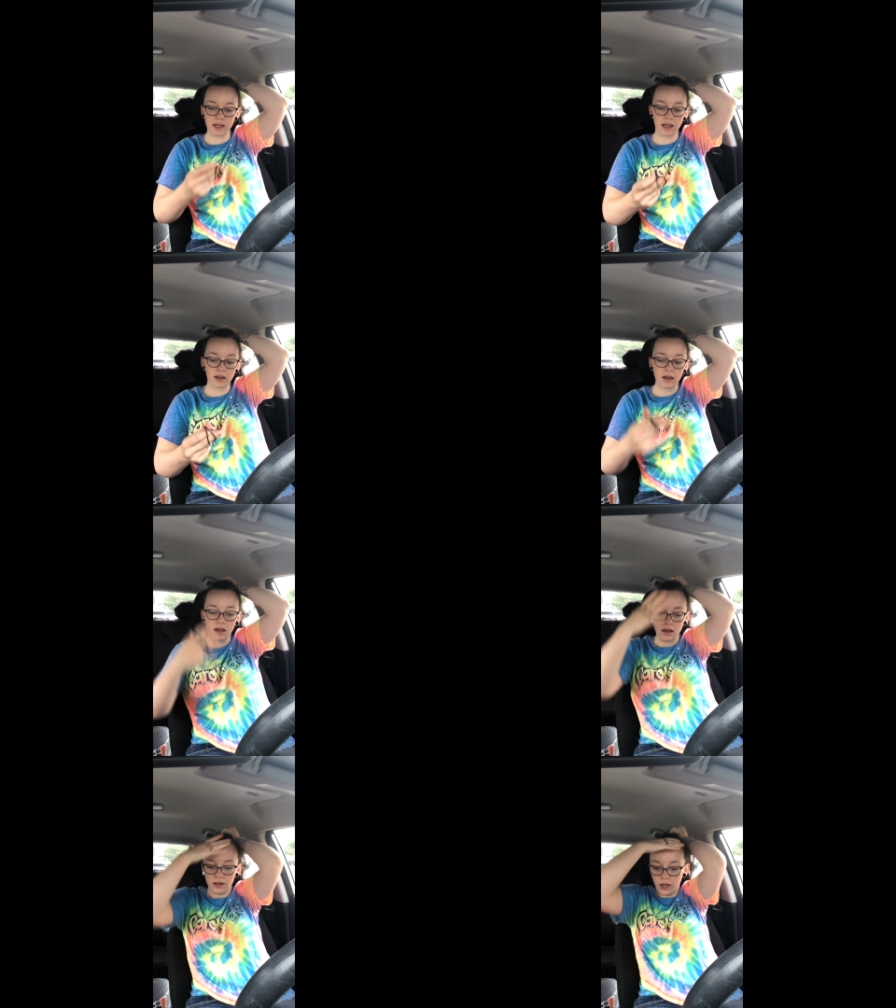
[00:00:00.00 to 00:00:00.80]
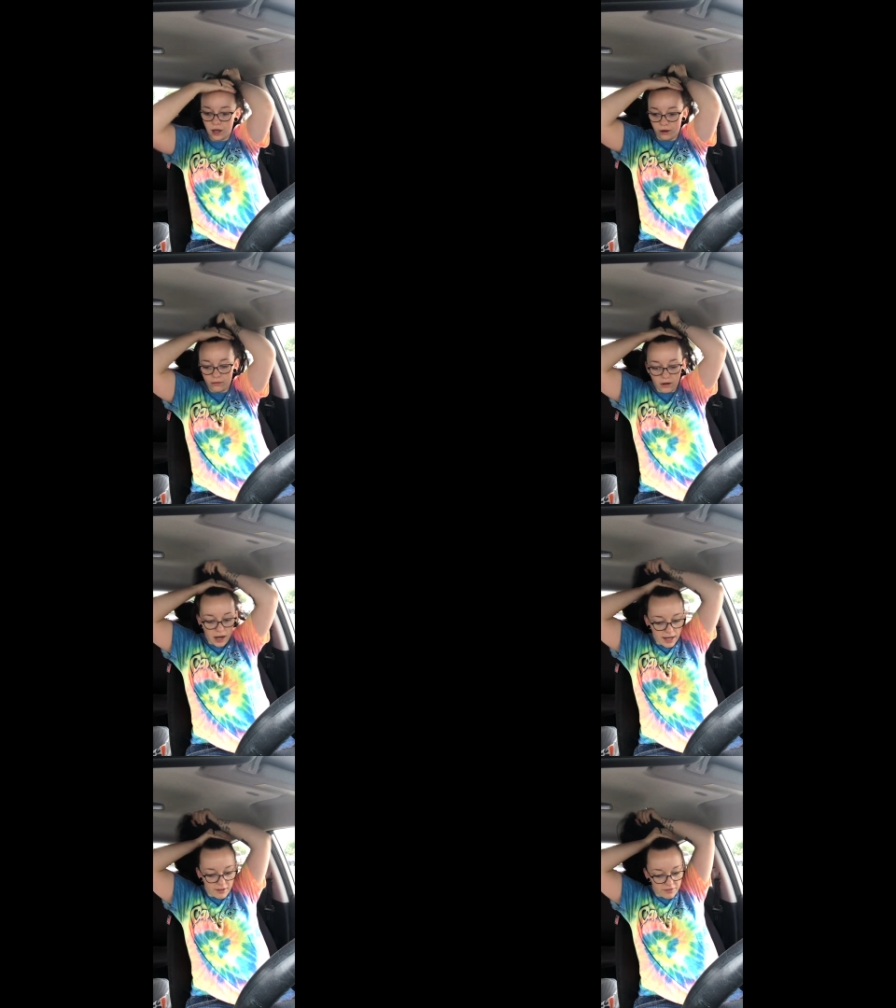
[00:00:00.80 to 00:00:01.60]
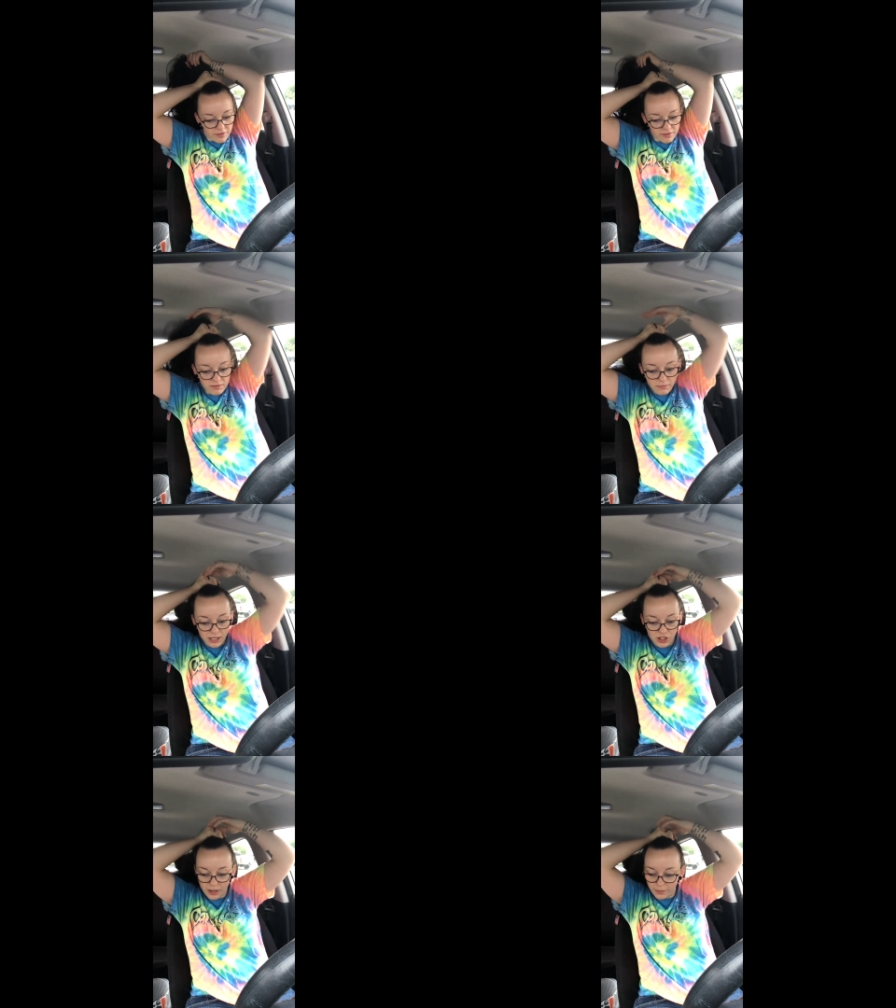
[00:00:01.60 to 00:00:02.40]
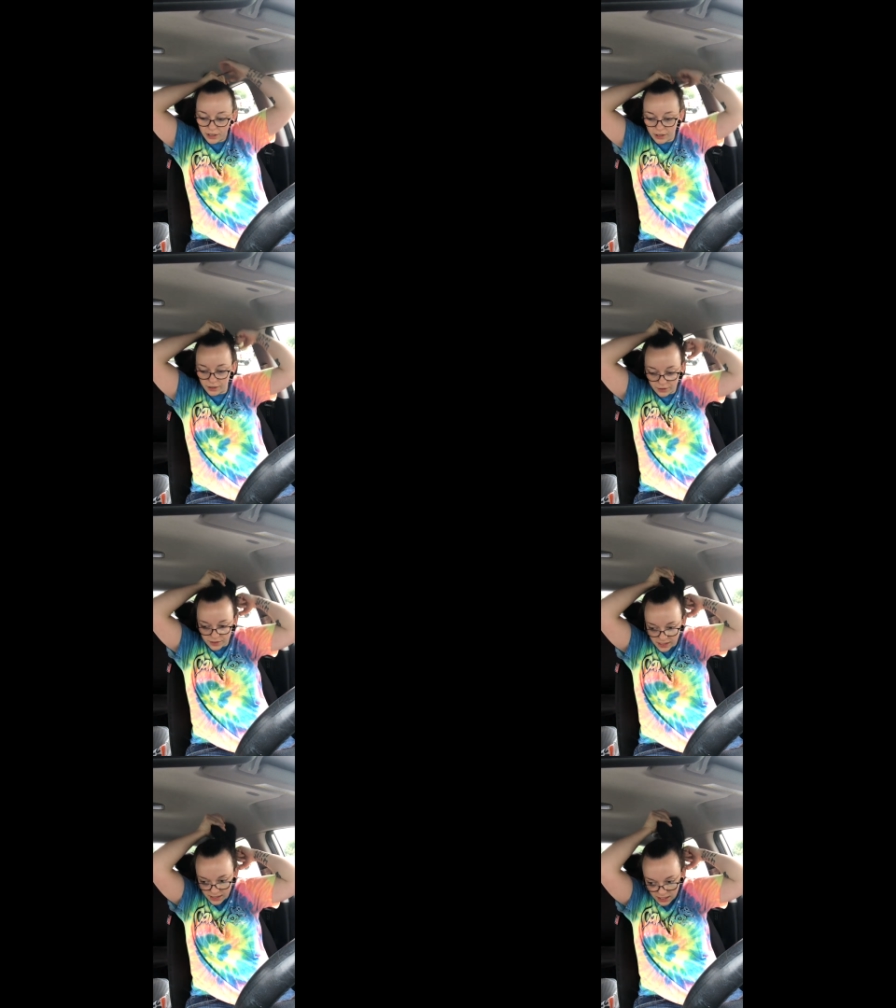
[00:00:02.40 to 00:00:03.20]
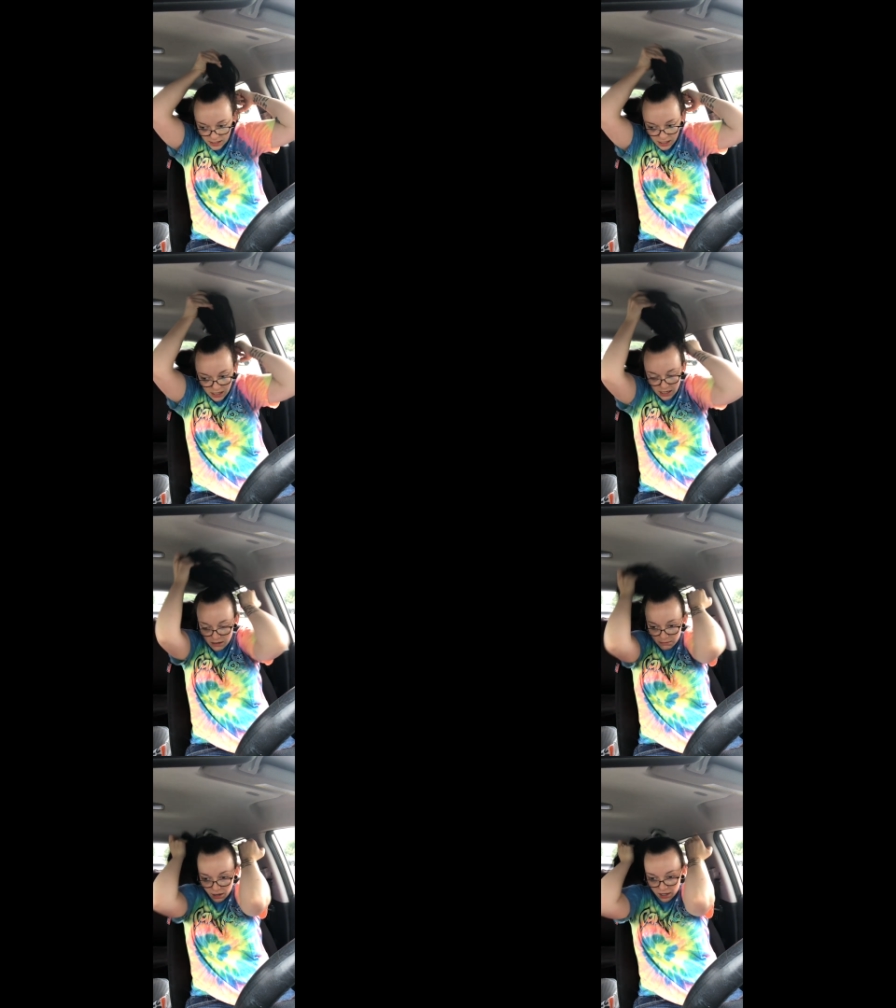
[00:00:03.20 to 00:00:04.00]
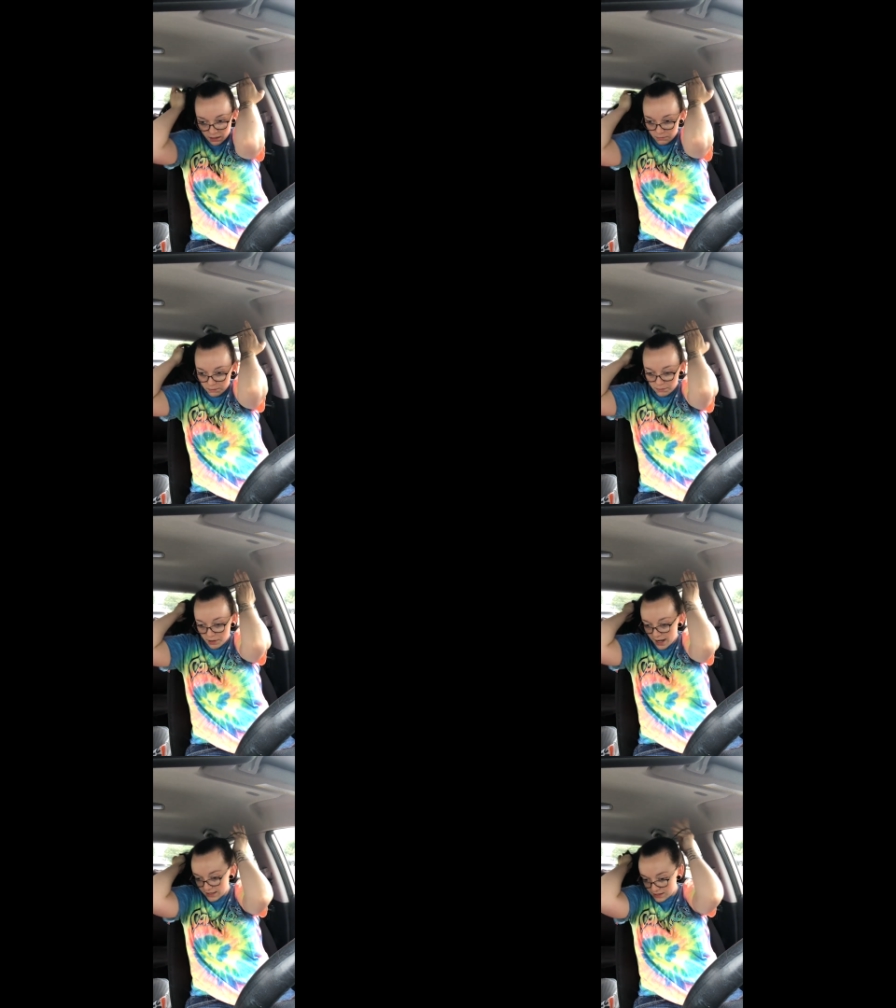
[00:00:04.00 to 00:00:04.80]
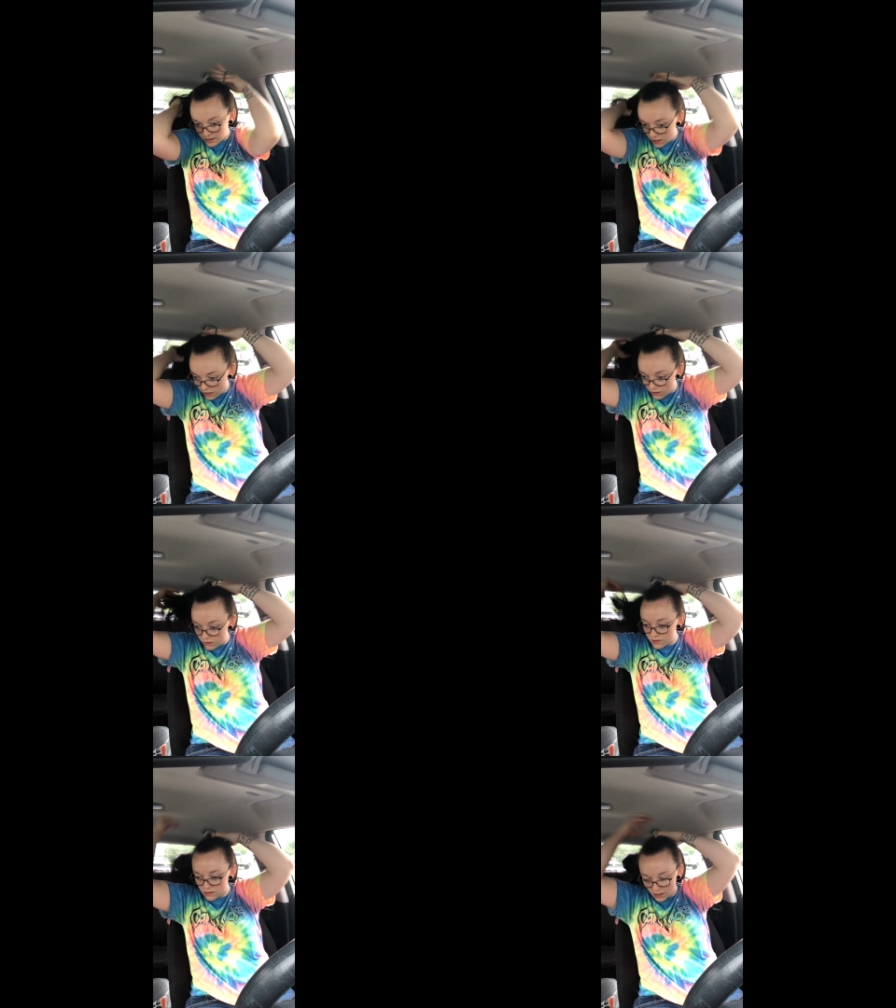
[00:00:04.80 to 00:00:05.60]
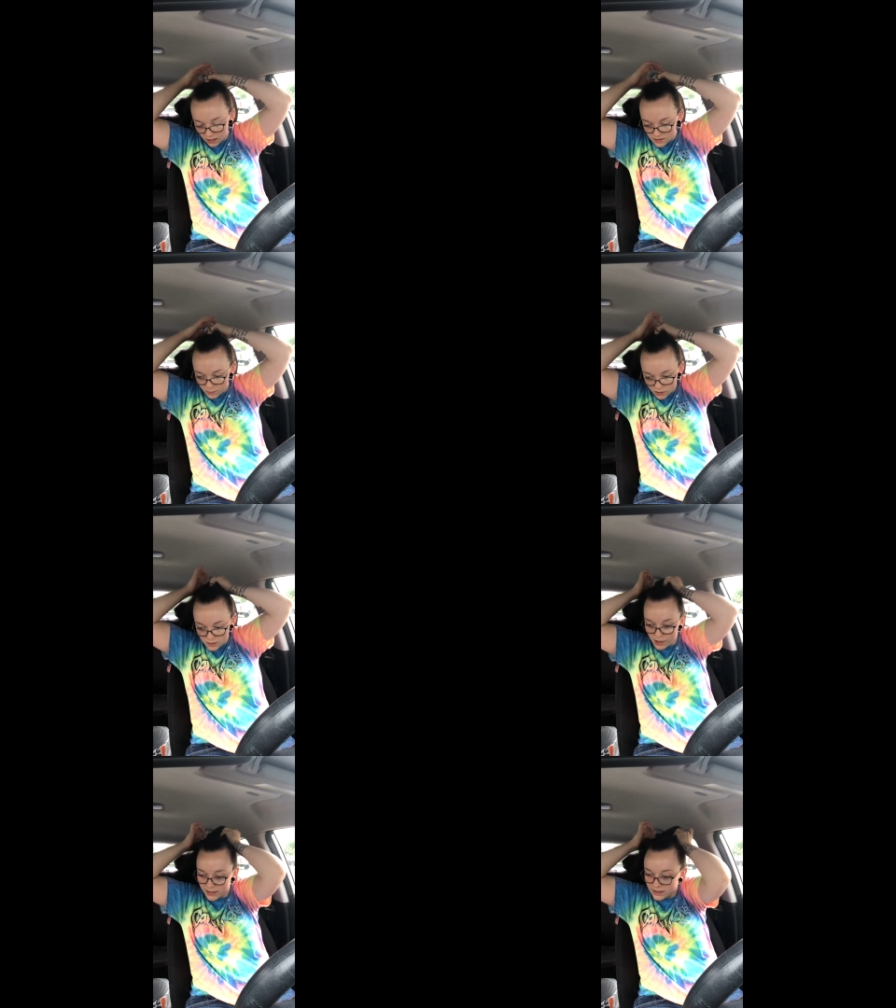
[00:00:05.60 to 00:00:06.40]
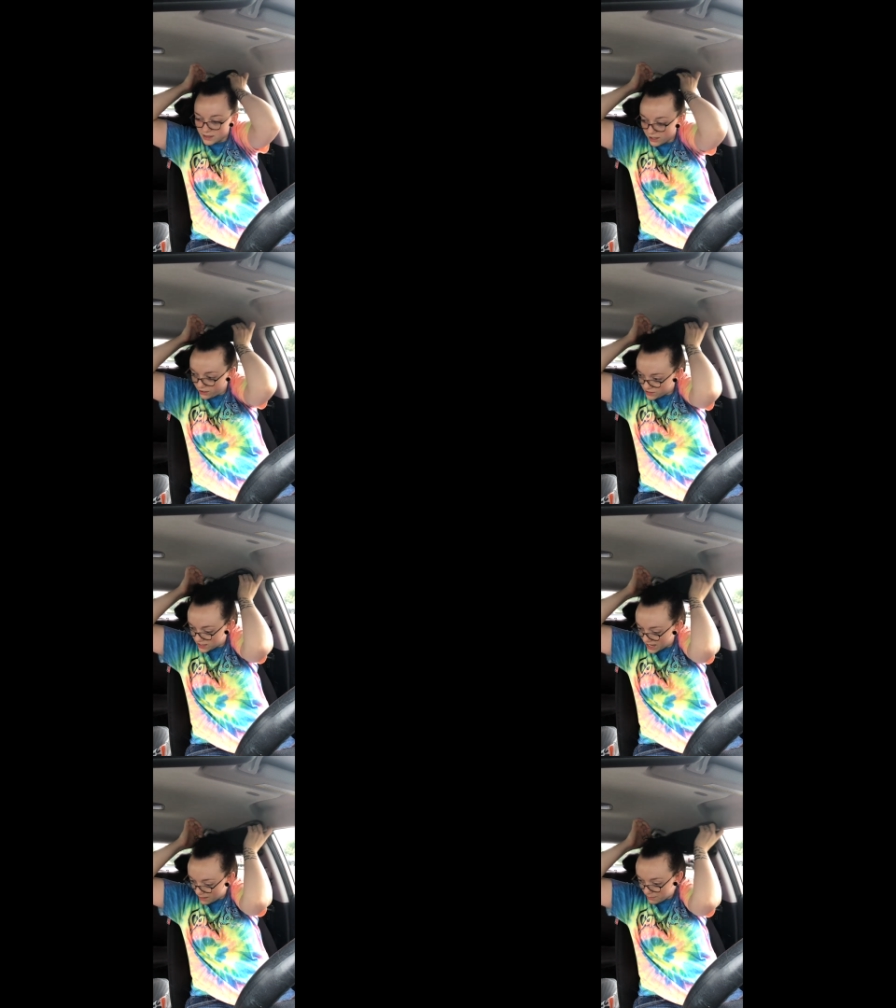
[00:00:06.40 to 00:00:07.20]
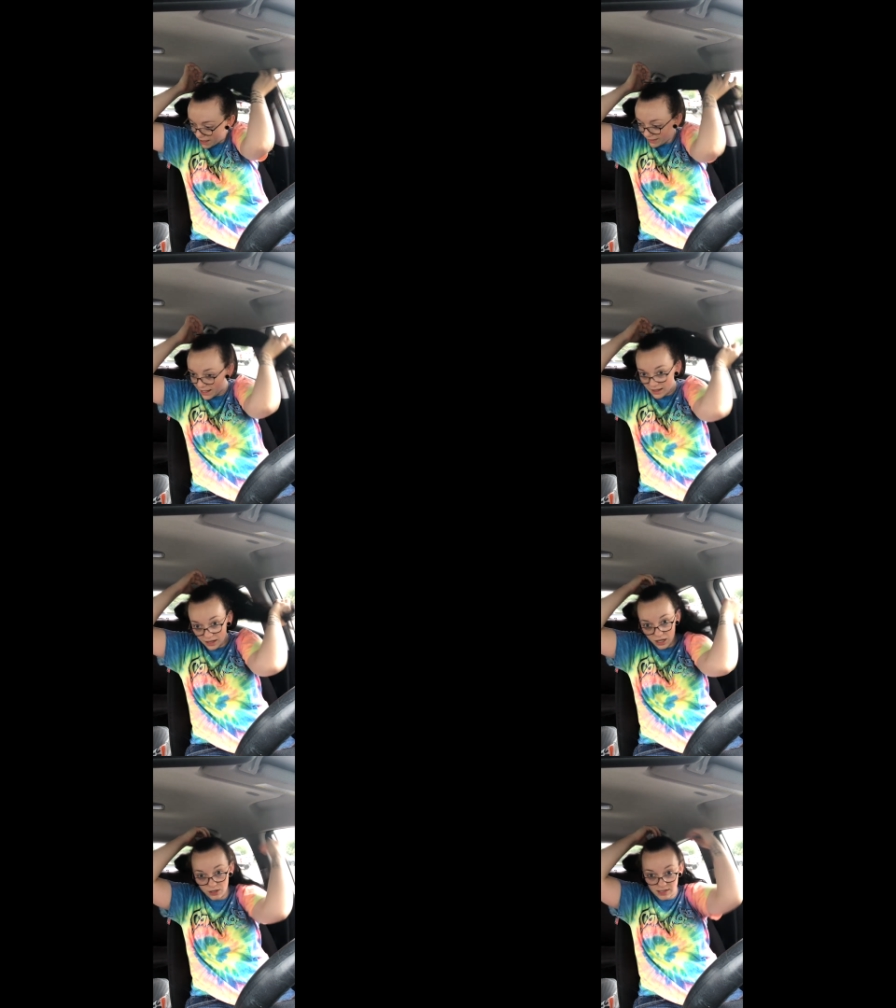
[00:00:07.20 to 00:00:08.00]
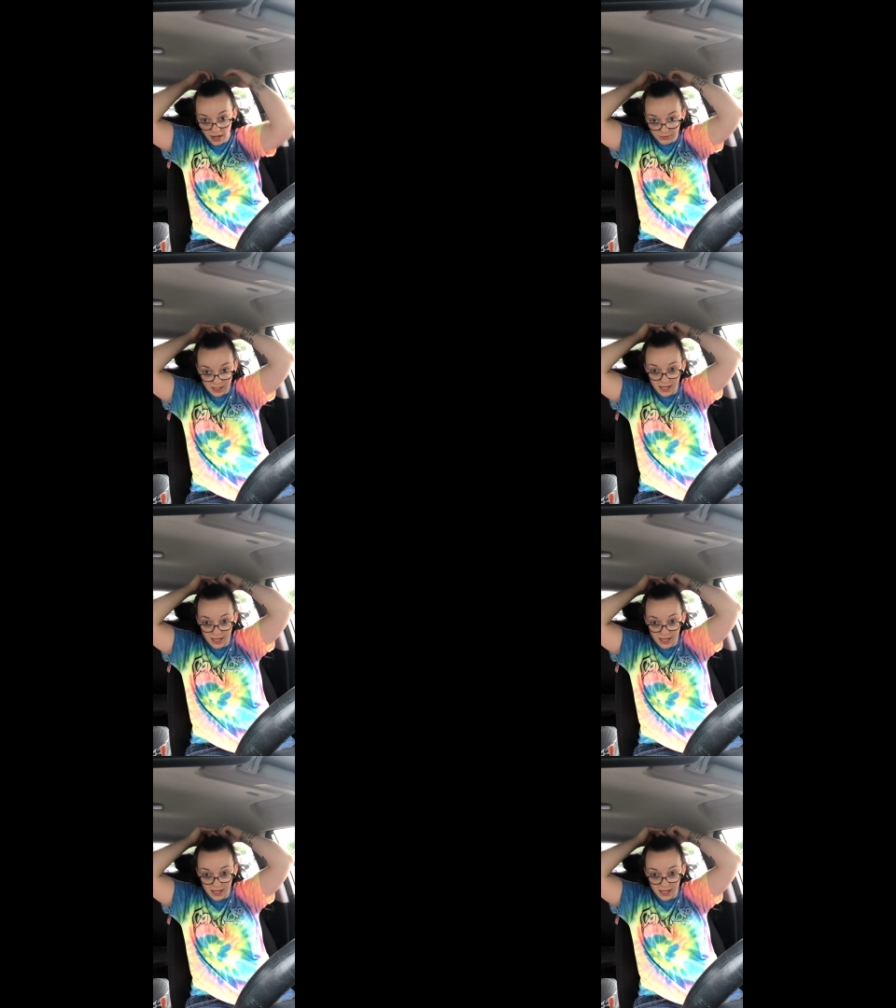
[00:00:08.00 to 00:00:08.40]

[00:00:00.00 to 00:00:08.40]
Like, you know, I'd have my gym clothes and then my practice clothes, like sports practice clothes, and then I had ballet clothes, and I was,